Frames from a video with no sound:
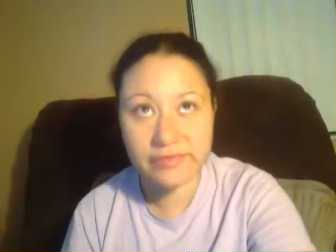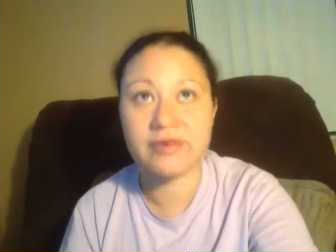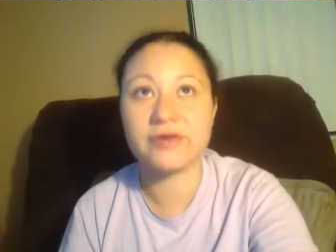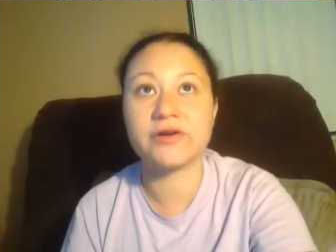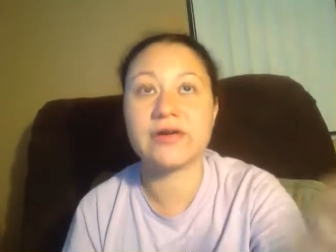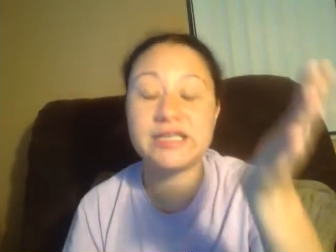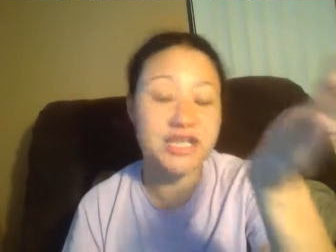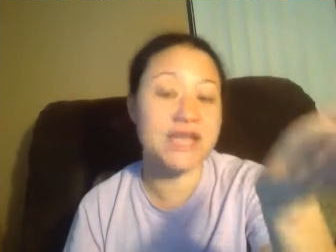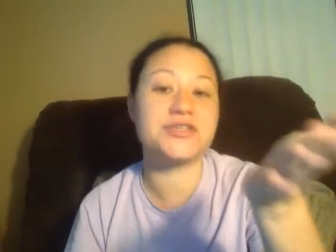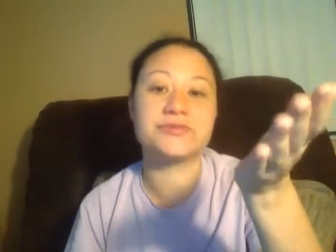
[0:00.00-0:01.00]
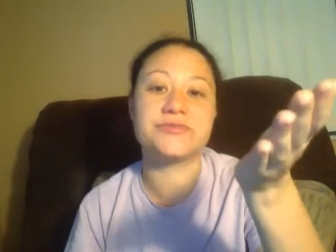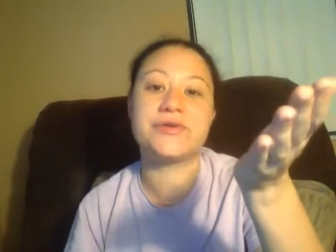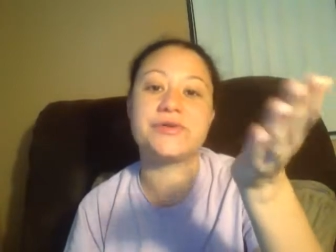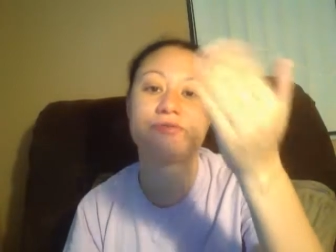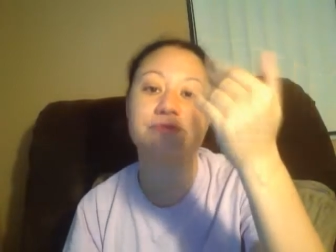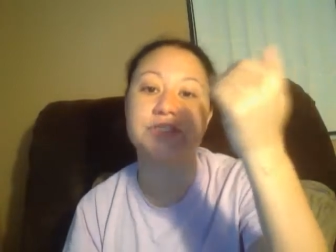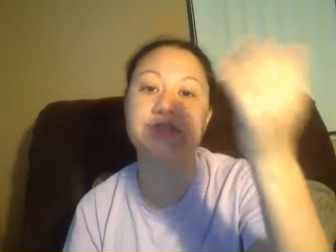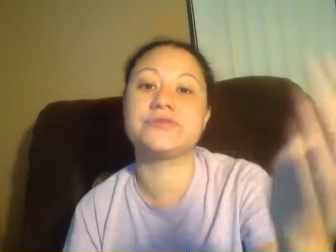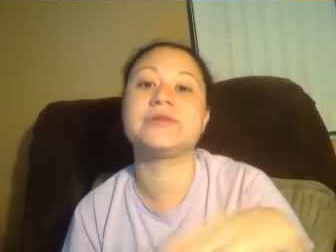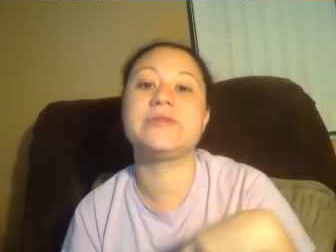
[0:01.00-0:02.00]
theater, educational theater for
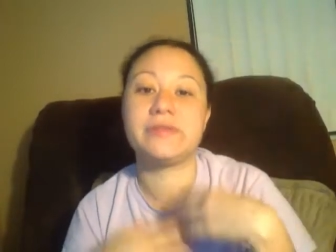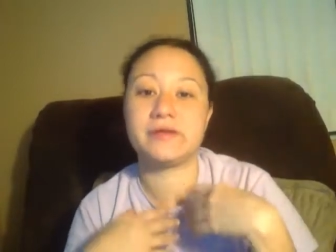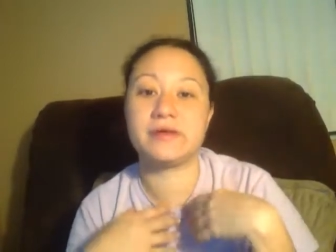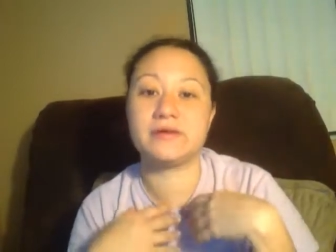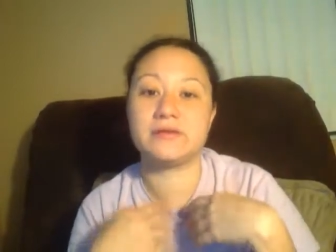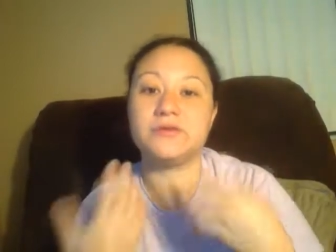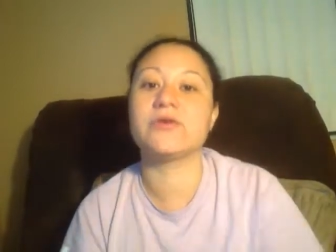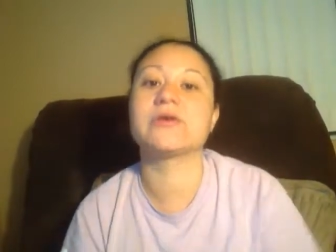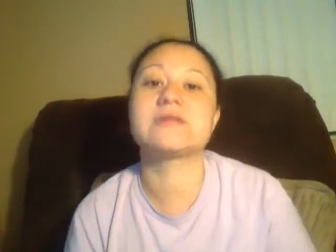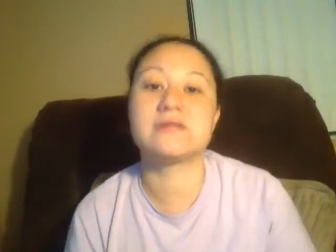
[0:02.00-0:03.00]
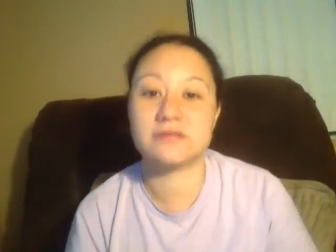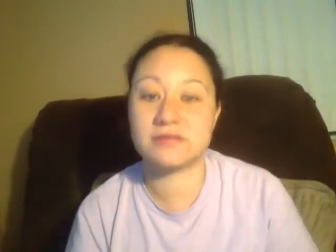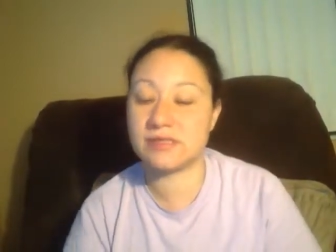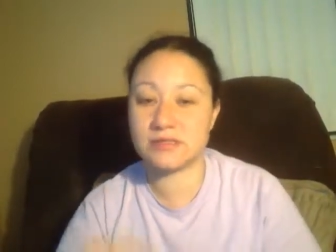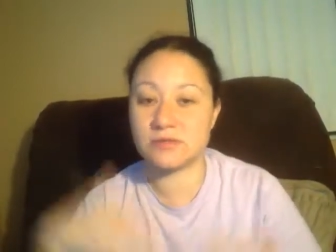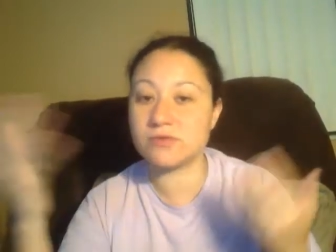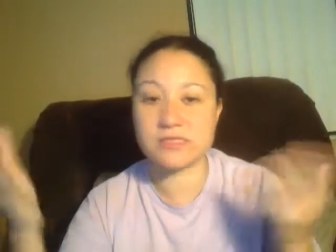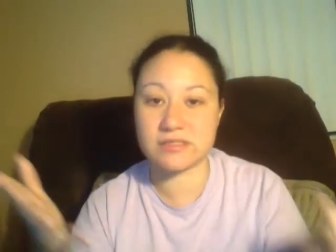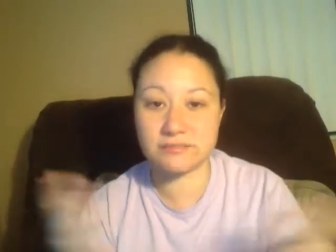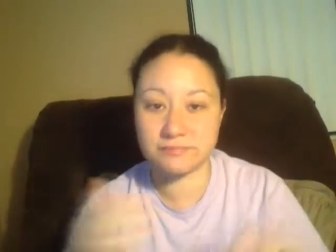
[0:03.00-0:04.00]
children in the New York City school
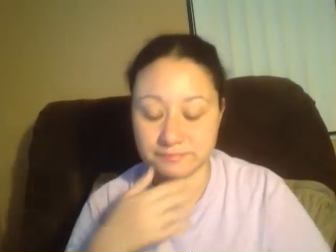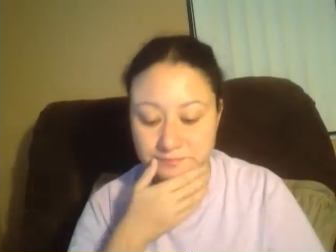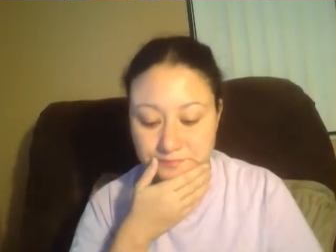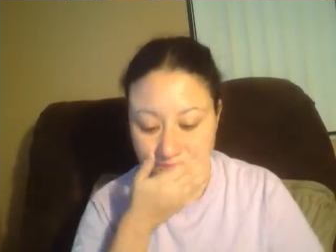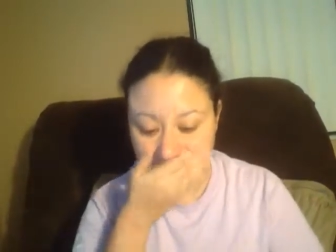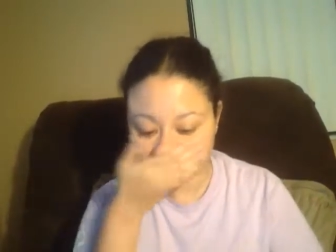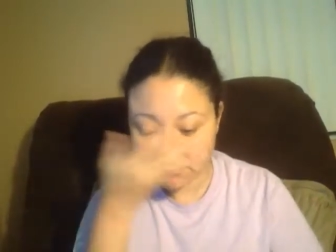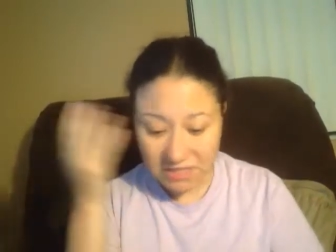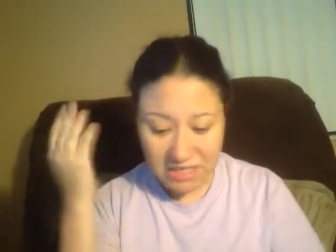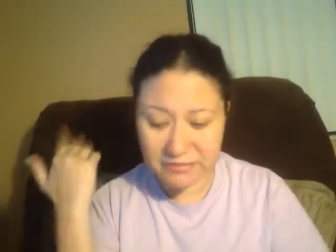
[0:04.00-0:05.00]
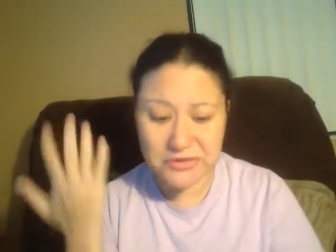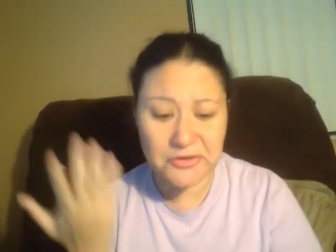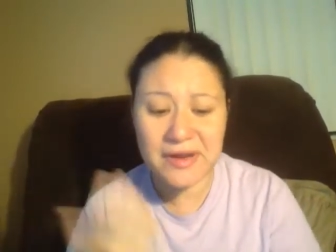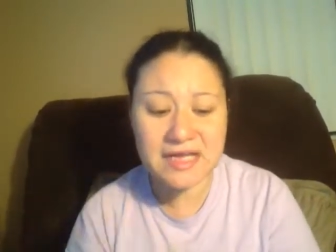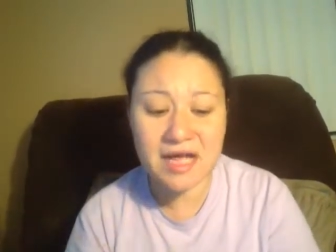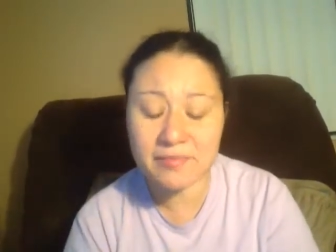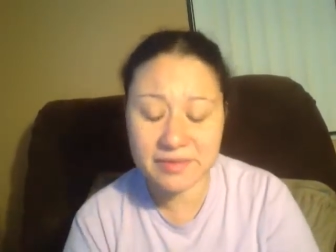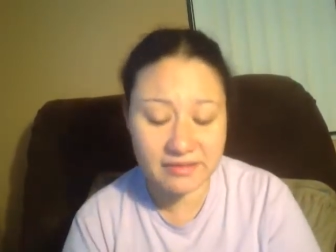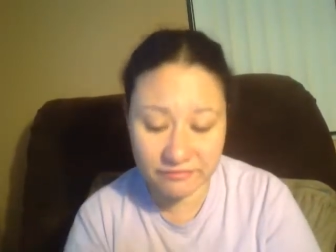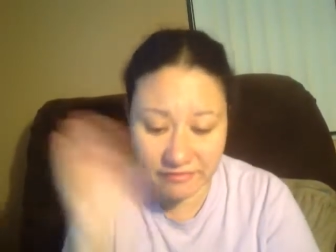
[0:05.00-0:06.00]
system. It was a great
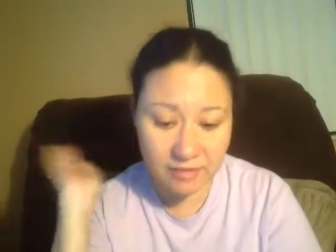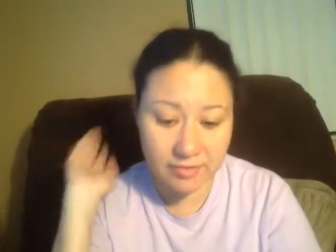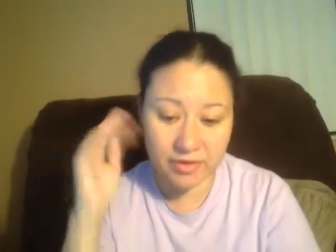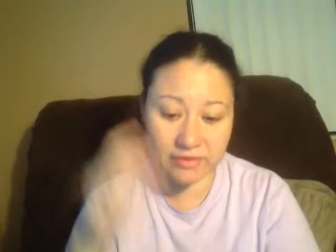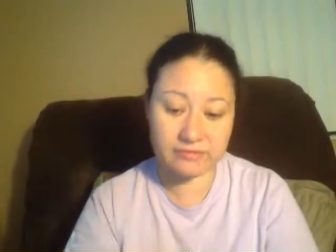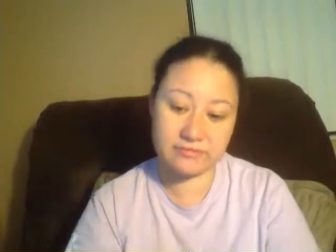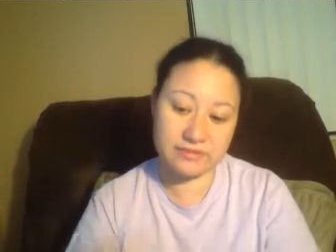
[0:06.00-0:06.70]
company that fell apart